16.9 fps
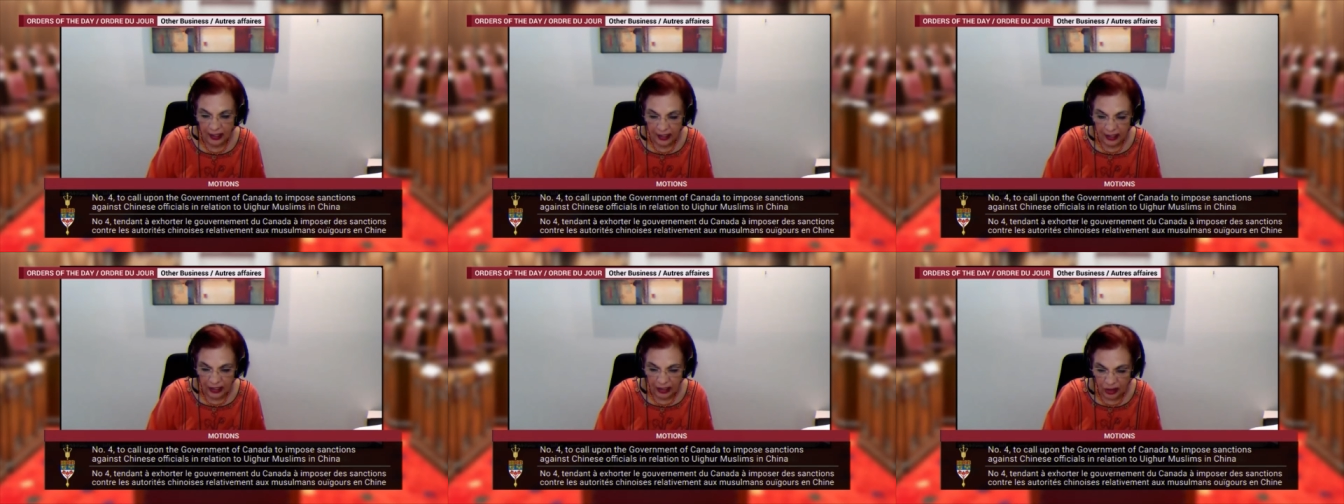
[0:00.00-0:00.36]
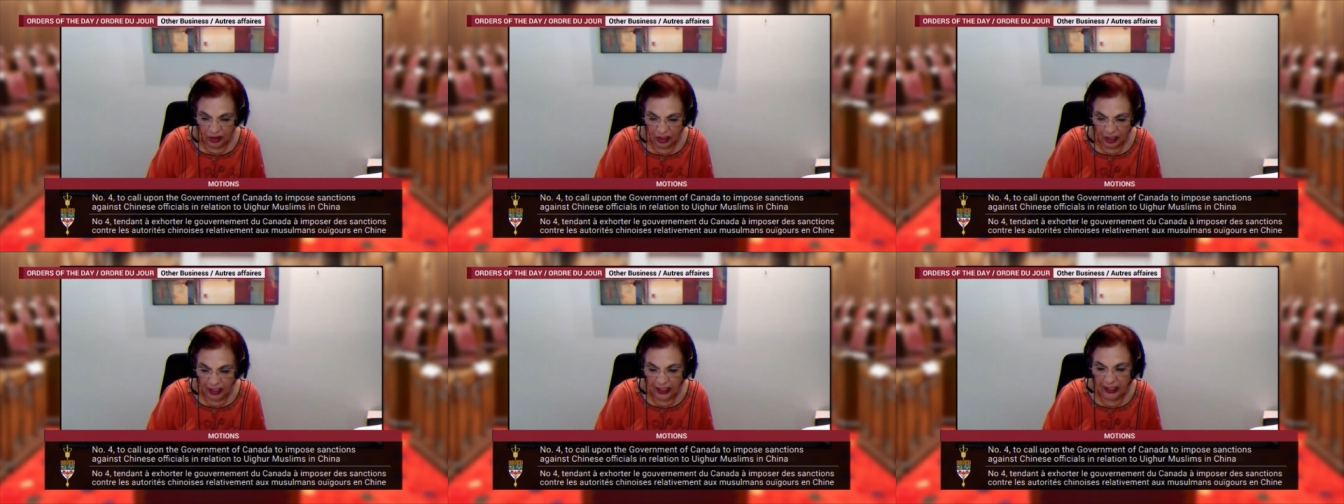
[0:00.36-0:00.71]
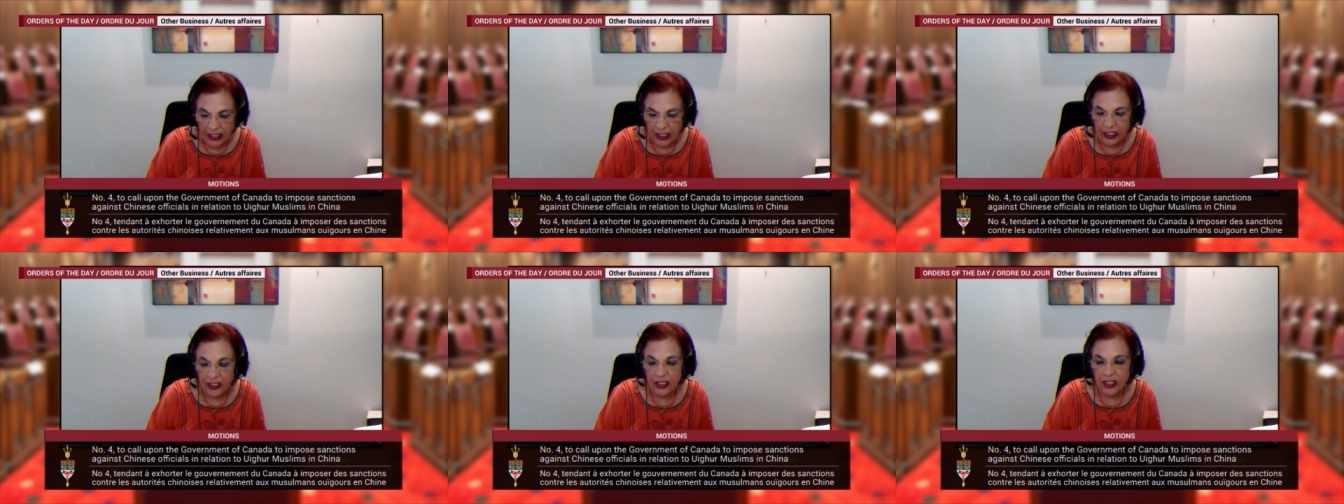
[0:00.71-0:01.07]
in
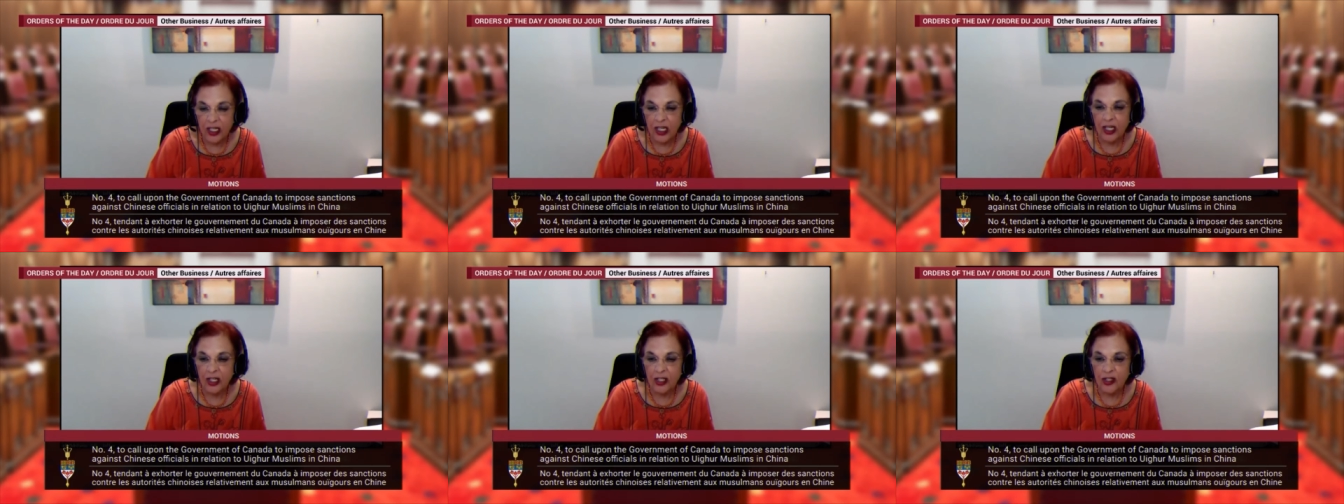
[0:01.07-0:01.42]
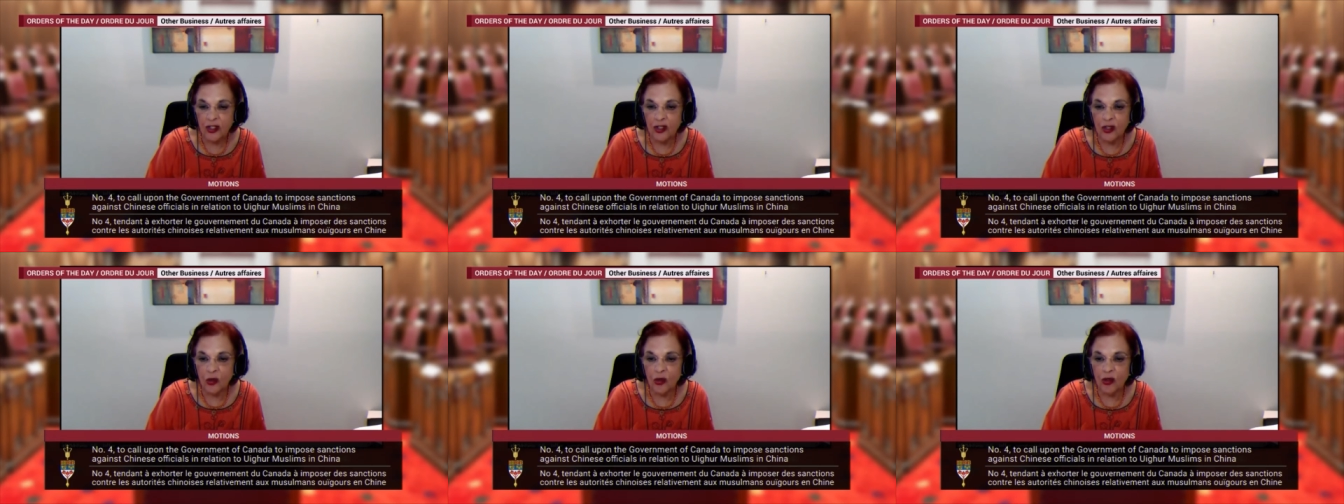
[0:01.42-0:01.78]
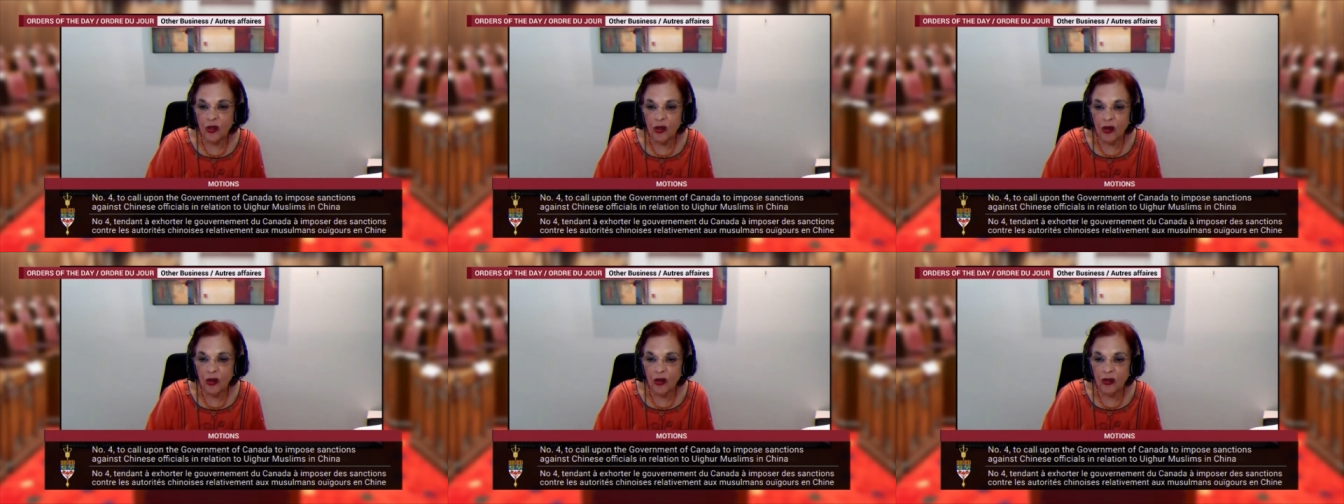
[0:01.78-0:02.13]
China's
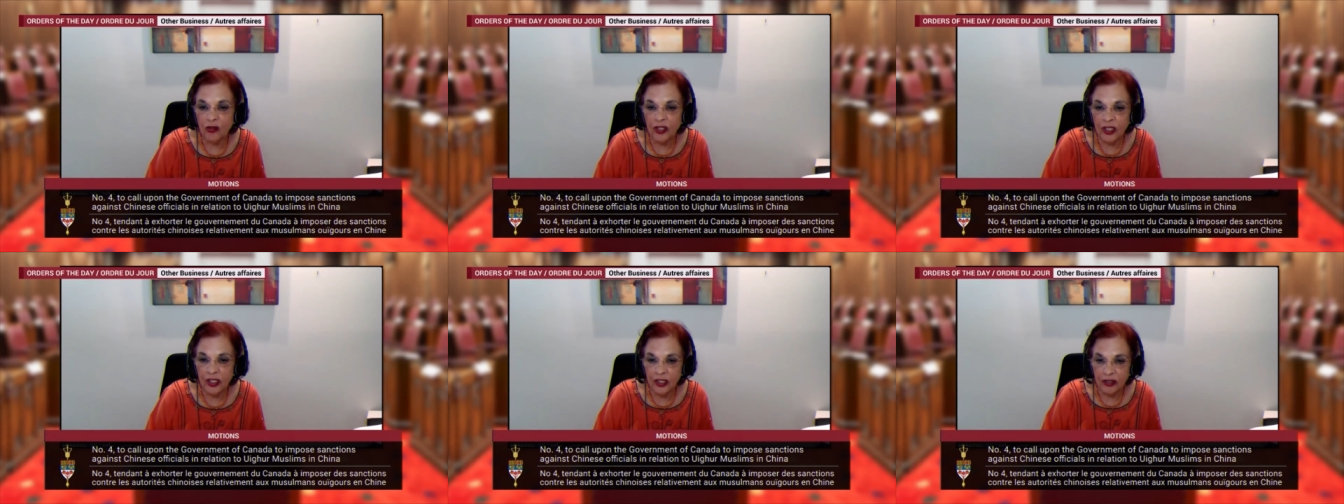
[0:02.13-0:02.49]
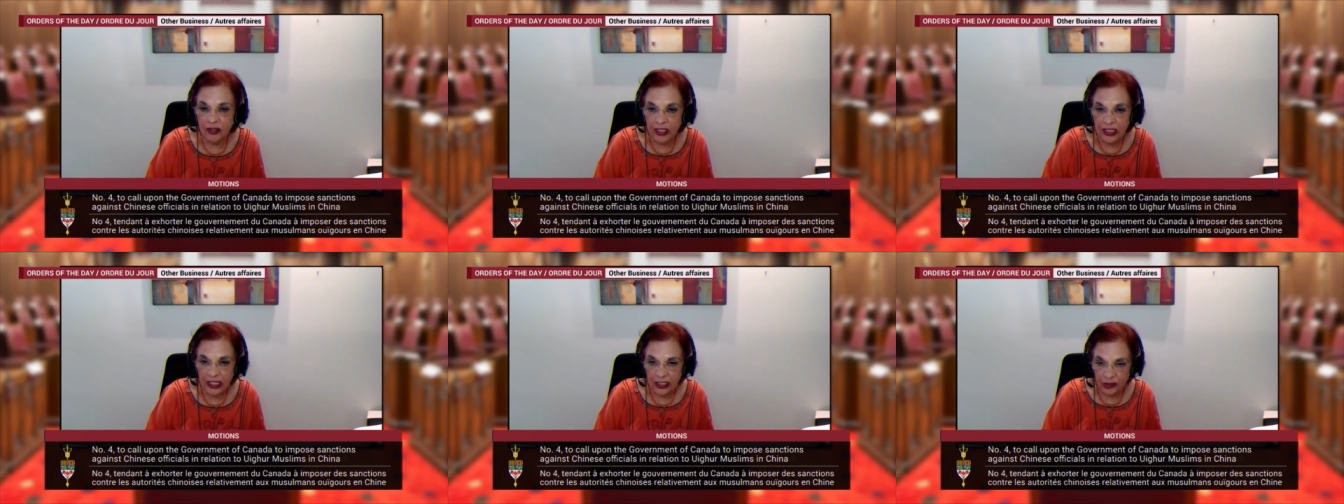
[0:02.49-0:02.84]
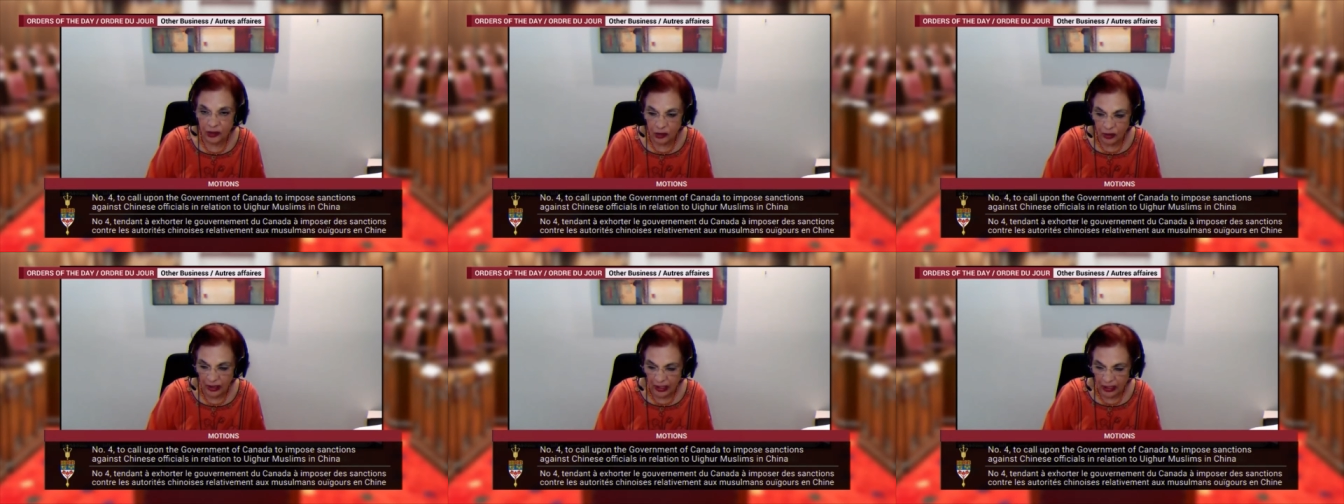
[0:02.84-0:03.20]
so-called
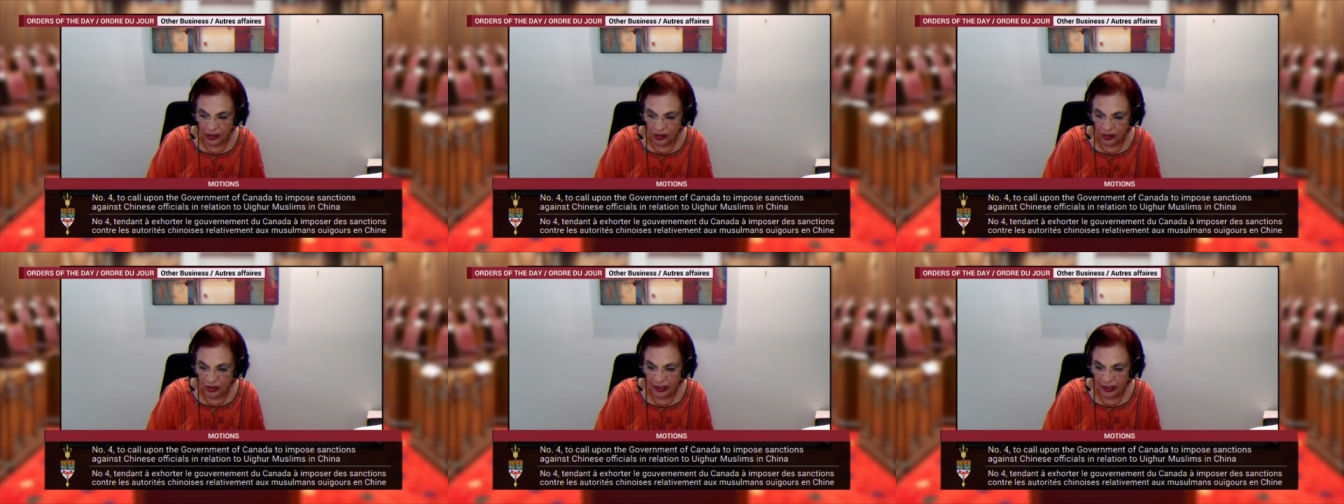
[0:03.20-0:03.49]
re-education